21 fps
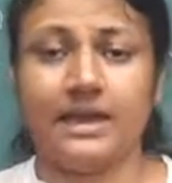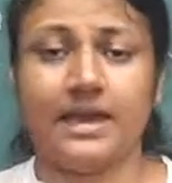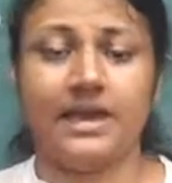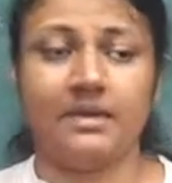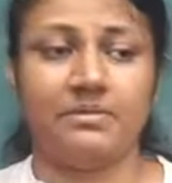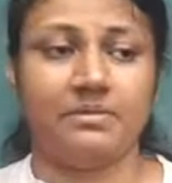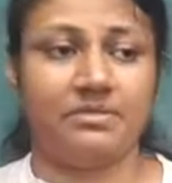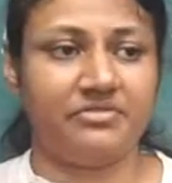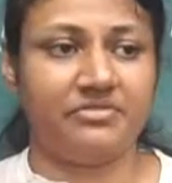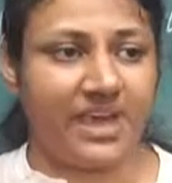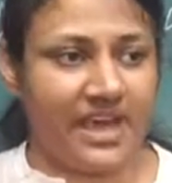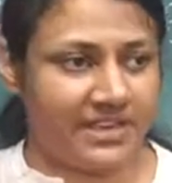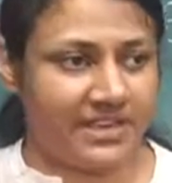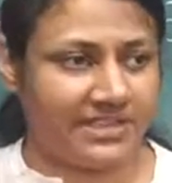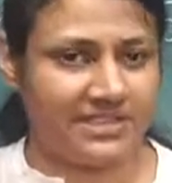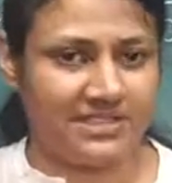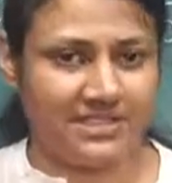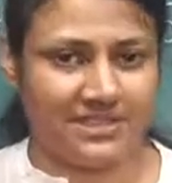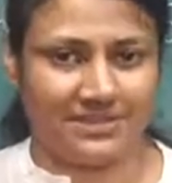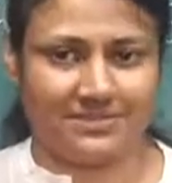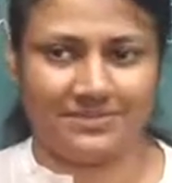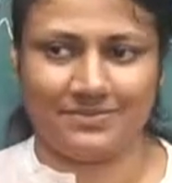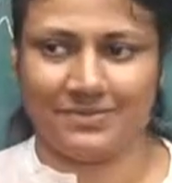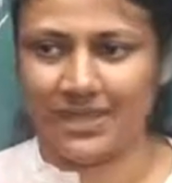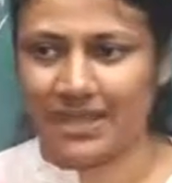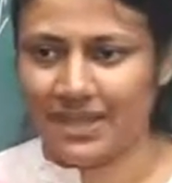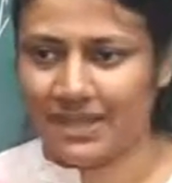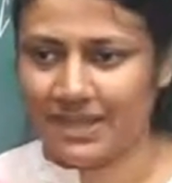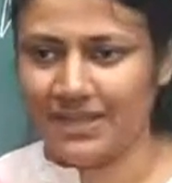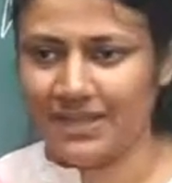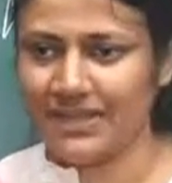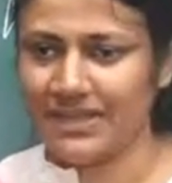I am a Pharisee,
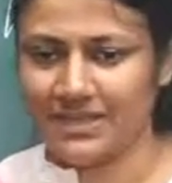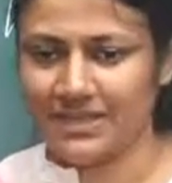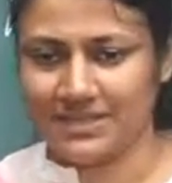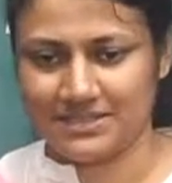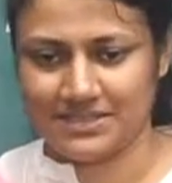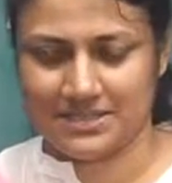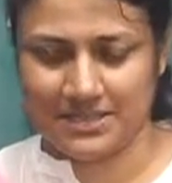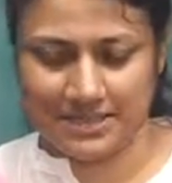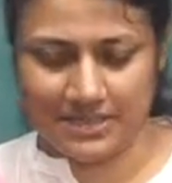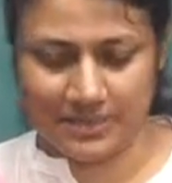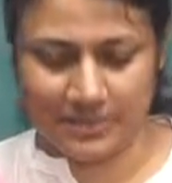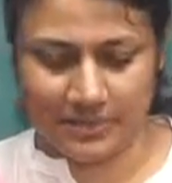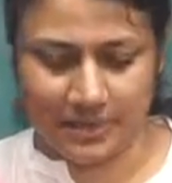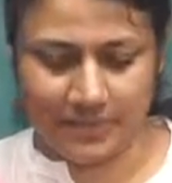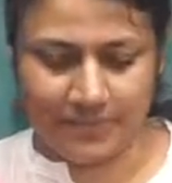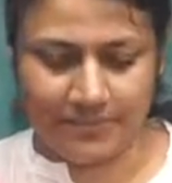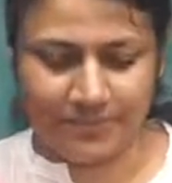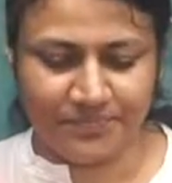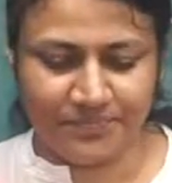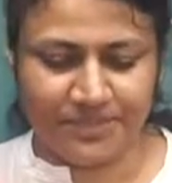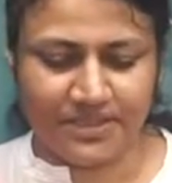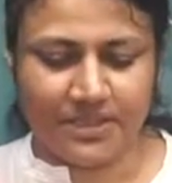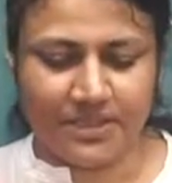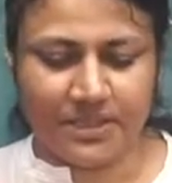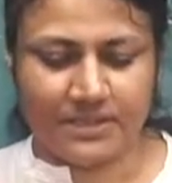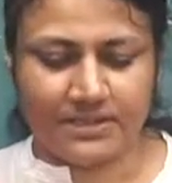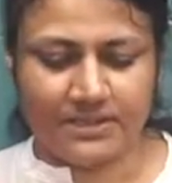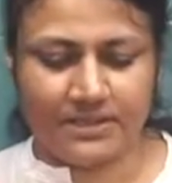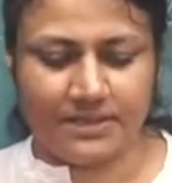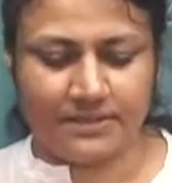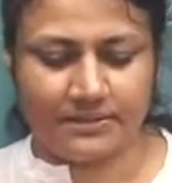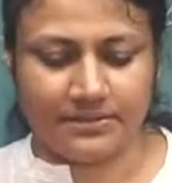and he, he's telling. Okay,
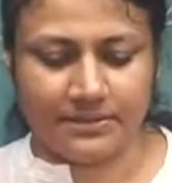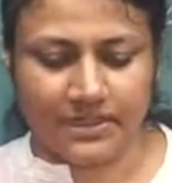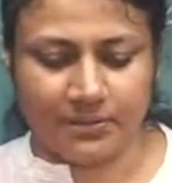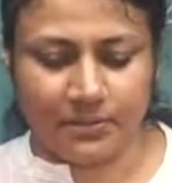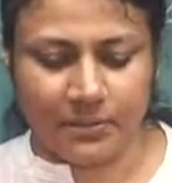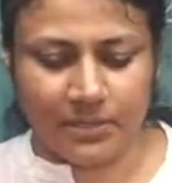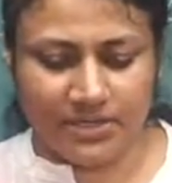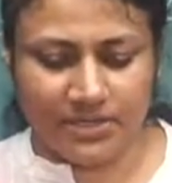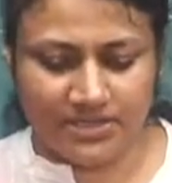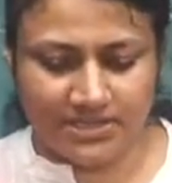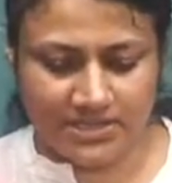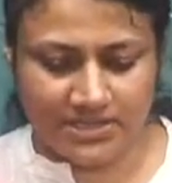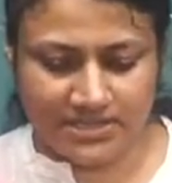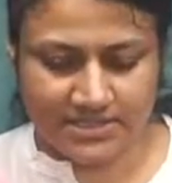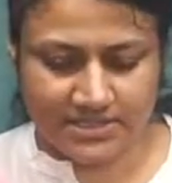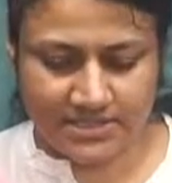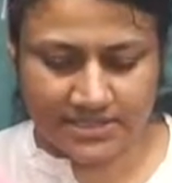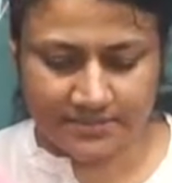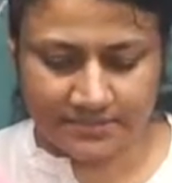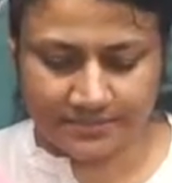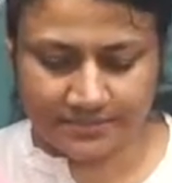then then what does he say?